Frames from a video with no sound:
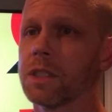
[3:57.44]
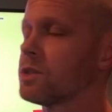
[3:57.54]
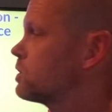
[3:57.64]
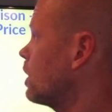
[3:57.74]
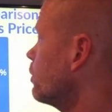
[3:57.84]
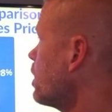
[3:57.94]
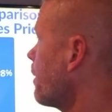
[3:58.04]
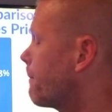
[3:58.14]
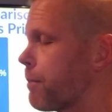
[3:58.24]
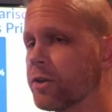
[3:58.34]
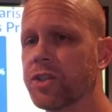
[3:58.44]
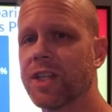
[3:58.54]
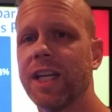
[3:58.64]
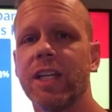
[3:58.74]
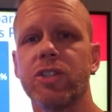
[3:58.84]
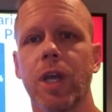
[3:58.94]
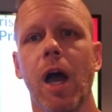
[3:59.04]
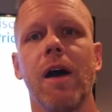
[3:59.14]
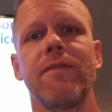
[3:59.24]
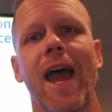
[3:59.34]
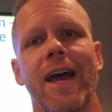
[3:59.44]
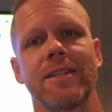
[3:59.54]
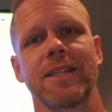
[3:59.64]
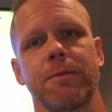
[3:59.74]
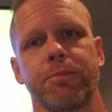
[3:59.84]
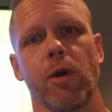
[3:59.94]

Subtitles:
So, percentage of asking